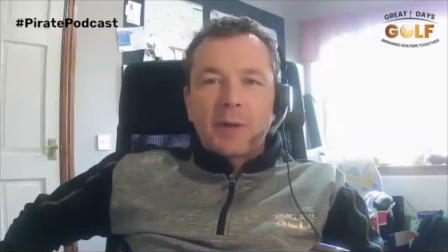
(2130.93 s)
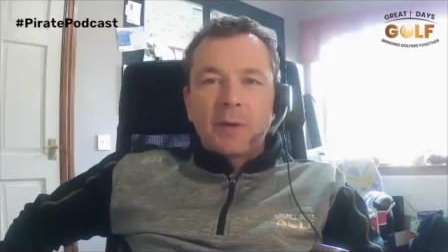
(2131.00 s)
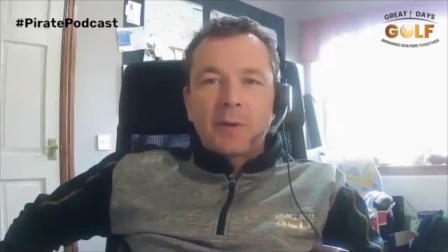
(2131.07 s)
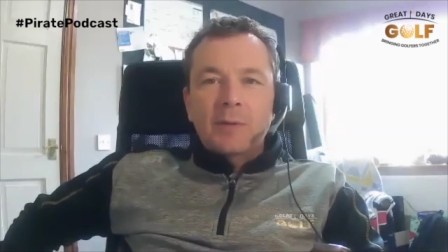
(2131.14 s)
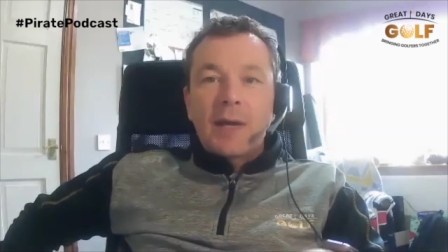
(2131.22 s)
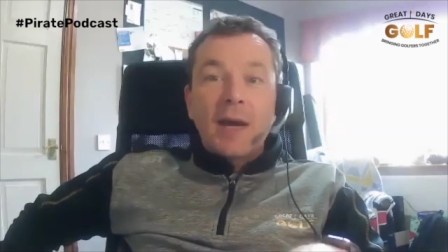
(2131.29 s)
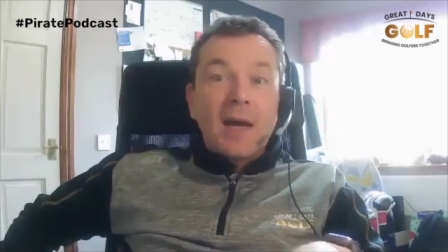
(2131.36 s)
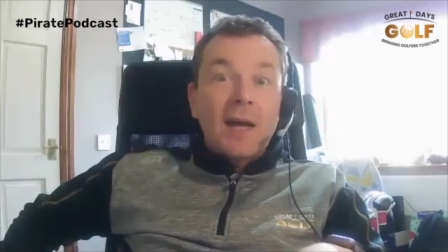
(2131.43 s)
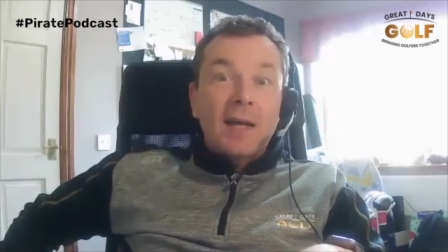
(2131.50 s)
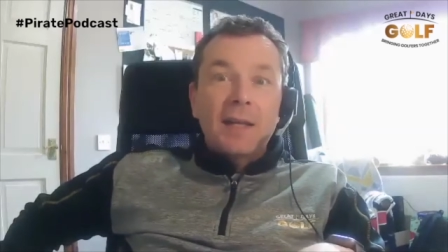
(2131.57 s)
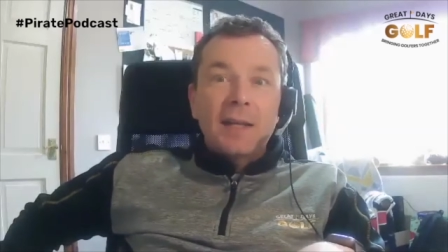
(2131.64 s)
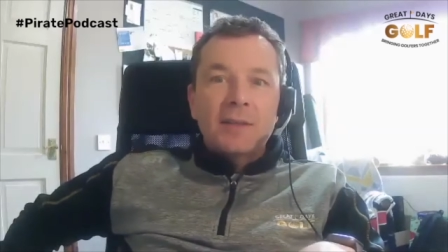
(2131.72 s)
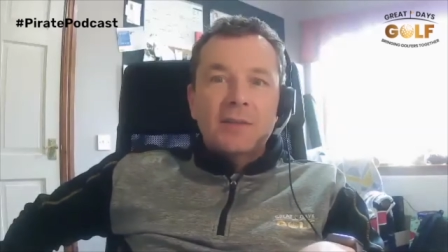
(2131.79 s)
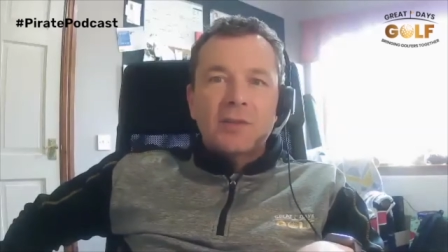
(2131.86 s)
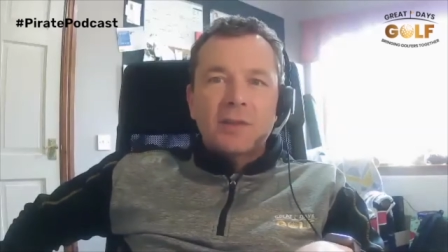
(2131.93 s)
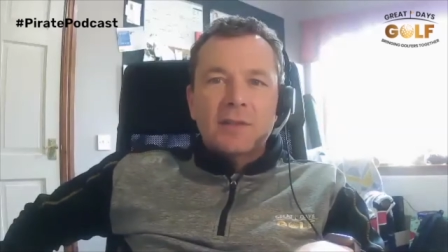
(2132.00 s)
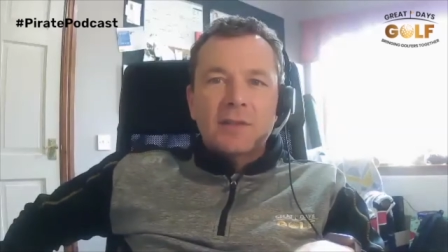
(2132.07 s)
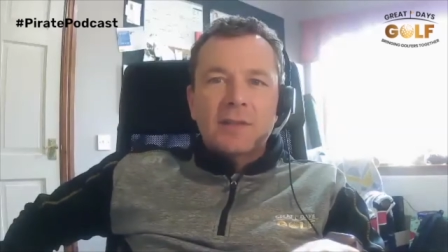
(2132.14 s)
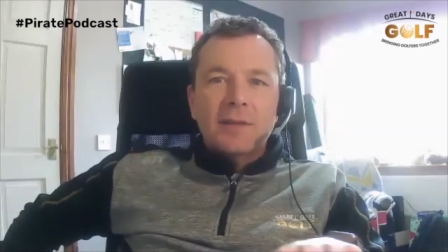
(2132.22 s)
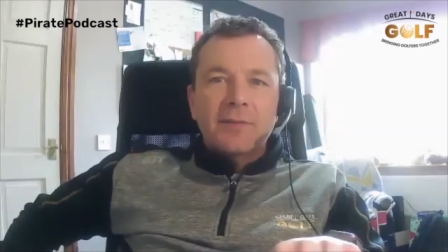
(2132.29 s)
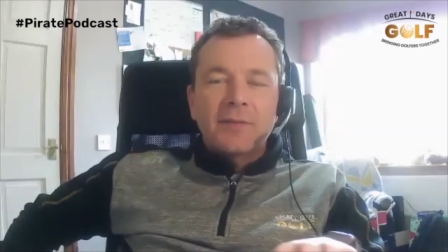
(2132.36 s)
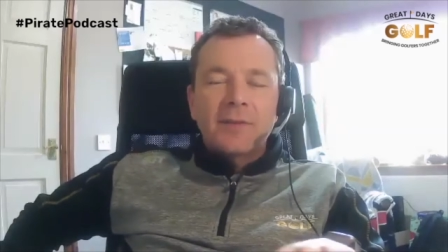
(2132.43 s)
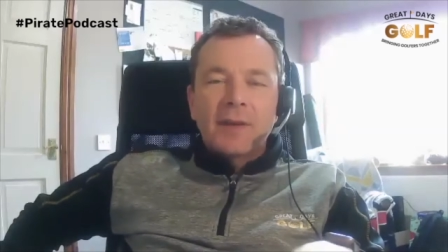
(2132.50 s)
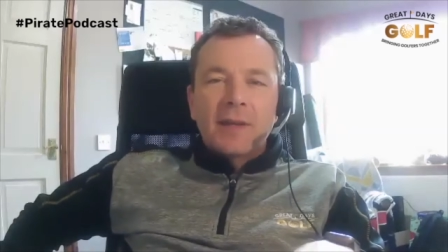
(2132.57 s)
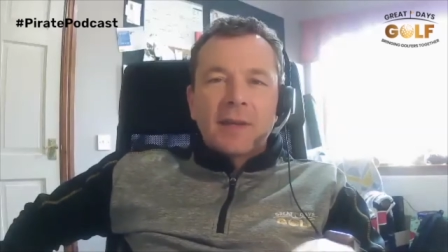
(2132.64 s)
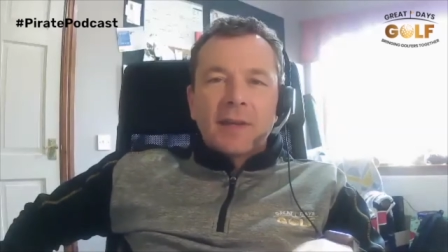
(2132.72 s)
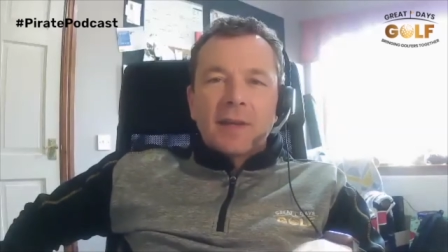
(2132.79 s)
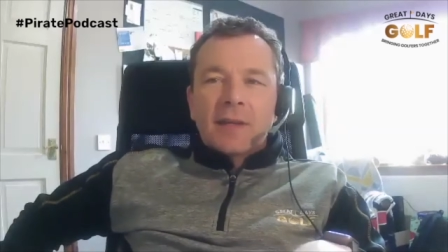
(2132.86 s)
you know, yardage and stuff,
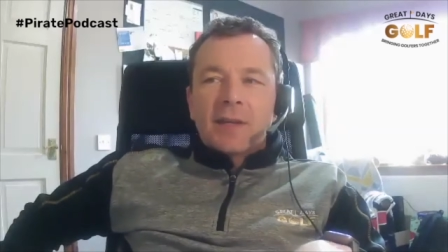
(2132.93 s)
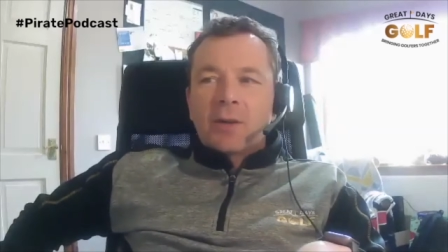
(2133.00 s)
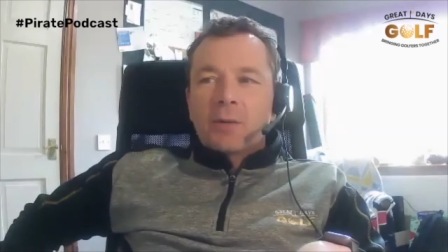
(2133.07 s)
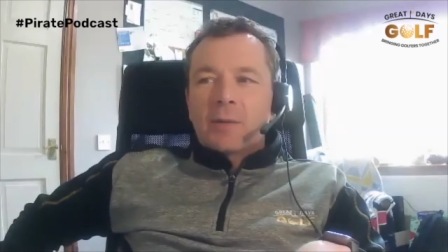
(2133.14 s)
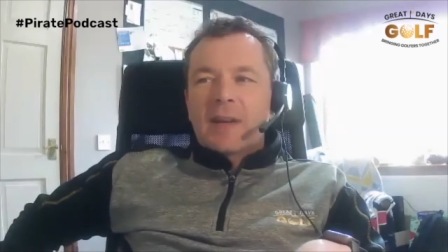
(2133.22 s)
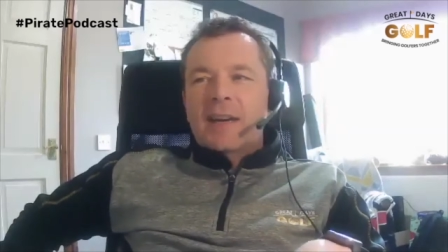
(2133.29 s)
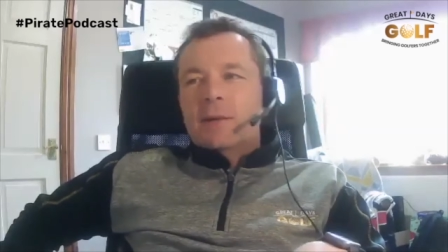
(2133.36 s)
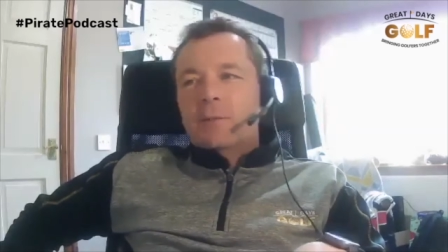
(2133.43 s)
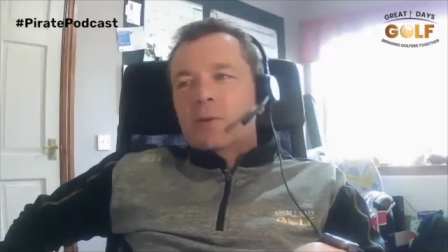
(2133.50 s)
you know, that I mm.